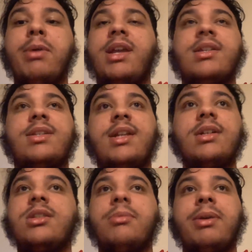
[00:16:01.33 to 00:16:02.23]

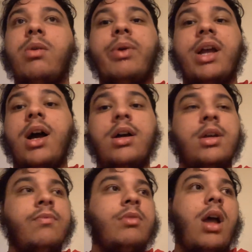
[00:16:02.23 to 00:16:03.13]
considered to be a winger.
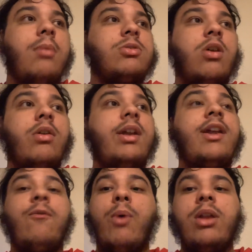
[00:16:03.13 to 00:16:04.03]
I'm
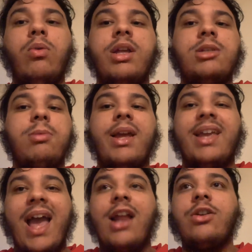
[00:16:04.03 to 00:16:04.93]
sorry, if we're looking to play
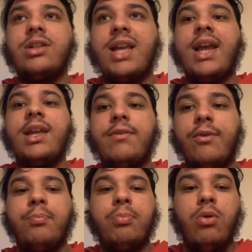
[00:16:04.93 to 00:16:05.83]
counter-attacking
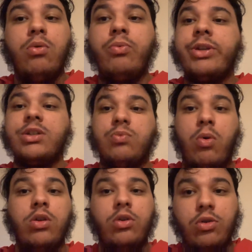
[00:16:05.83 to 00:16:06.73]
football, which is
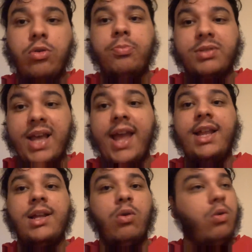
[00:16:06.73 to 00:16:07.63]
what you
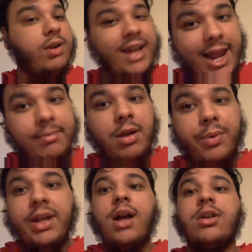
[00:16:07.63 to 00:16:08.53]
say or claim that
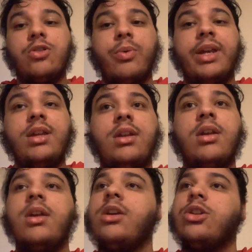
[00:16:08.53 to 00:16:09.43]
we are doing,
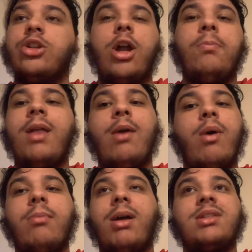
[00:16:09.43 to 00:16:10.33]
you don't play
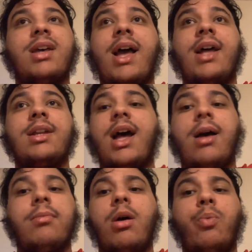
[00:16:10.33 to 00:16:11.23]
Juan Mata at
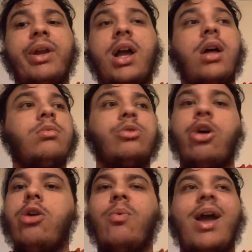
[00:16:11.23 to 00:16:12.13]
a winger.
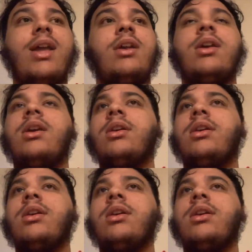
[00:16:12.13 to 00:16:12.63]
No way,